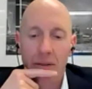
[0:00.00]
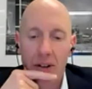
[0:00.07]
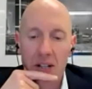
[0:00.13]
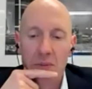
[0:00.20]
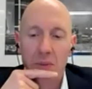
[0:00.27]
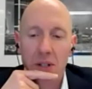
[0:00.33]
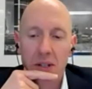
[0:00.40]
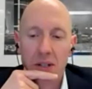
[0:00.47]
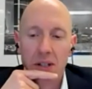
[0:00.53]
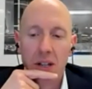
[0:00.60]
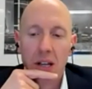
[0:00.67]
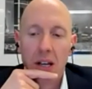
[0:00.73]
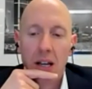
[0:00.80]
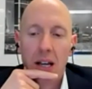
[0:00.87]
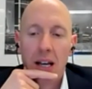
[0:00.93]
investments,
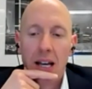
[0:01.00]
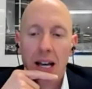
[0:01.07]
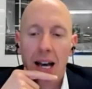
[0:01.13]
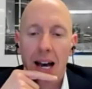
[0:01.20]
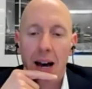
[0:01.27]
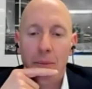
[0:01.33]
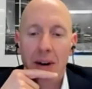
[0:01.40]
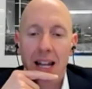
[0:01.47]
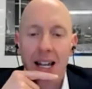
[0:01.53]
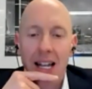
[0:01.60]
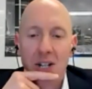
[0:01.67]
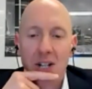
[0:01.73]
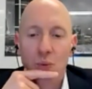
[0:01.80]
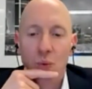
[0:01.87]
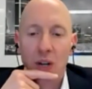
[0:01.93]

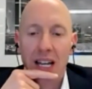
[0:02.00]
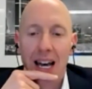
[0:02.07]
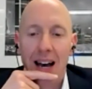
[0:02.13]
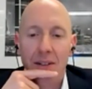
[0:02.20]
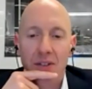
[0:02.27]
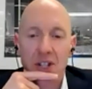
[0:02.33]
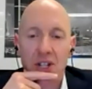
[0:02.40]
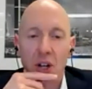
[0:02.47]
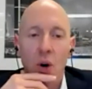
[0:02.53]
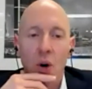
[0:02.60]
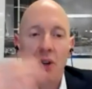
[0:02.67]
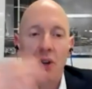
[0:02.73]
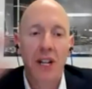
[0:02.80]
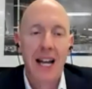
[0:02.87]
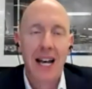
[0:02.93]
unless we have
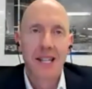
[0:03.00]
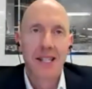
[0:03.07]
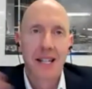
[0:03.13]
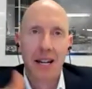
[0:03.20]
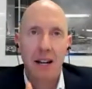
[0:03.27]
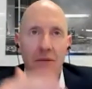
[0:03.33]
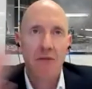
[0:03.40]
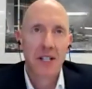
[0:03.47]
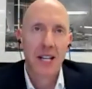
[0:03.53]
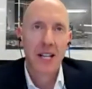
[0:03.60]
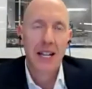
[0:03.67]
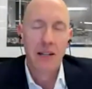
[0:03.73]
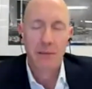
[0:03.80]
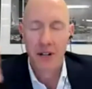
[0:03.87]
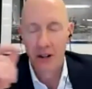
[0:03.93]
sold an asset and
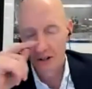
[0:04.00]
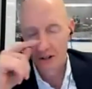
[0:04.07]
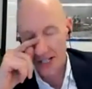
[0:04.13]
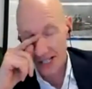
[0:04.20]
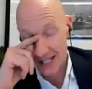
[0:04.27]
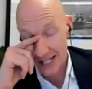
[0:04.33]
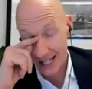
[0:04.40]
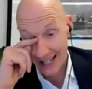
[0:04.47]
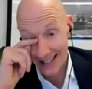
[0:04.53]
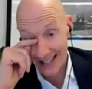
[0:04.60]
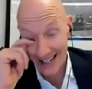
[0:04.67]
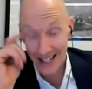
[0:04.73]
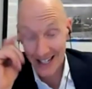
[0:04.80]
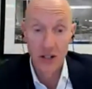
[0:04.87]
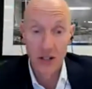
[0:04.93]
retained a minority stake.
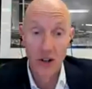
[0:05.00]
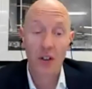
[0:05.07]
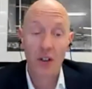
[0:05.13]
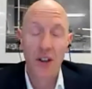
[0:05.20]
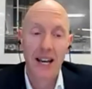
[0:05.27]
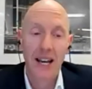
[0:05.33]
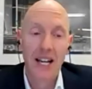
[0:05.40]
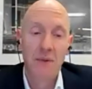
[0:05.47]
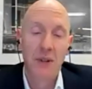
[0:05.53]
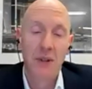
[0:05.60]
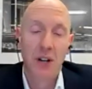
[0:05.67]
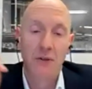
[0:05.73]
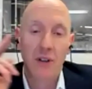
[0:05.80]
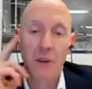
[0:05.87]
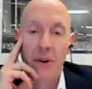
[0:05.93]
That is not the case with
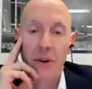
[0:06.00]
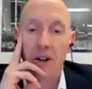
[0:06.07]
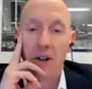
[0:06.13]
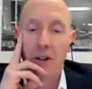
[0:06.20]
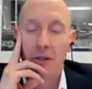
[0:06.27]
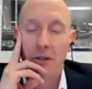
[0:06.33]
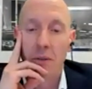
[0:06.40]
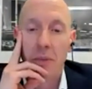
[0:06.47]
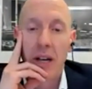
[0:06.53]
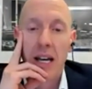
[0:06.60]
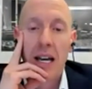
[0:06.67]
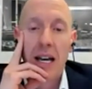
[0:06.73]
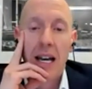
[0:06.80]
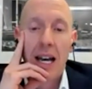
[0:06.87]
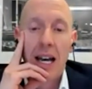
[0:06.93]
Career Partner Group.
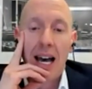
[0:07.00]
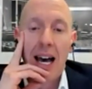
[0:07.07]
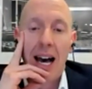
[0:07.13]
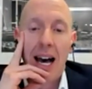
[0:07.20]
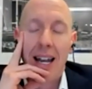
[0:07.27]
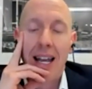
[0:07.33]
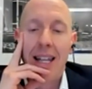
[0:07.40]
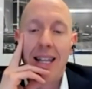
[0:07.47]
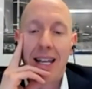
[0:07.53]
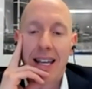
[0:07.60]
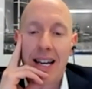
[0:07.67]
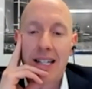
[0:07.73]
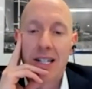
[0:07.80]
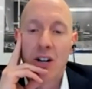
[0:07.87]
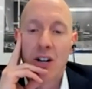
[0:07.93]
And in the
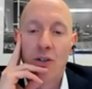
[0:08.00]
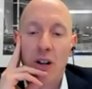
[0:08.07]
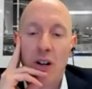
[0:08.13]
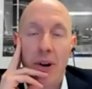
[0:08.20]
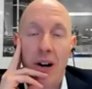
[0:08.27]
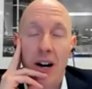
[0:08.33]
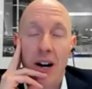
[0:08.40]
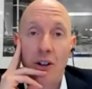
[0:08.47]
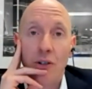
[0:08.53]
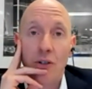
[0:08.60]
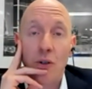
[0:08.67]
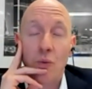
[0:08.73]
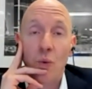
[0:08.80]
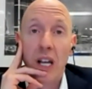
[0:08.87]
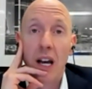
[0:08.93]
case of Career Partner
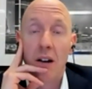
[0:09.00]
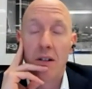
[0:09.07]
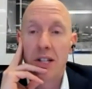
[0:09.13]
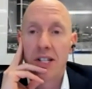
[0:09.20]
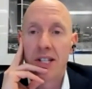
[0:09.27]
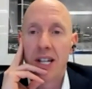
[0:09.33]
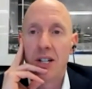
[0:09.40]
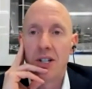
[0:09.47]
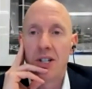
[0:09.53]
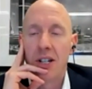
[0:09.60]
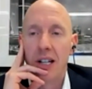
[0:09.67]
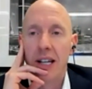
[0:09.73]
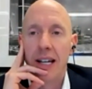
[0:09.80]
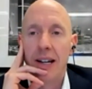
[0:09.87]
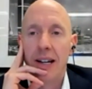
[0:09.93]
Group, we
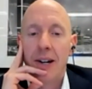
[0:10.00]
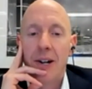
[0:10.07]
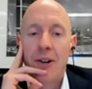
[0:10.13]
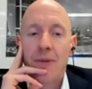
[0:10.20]
essentially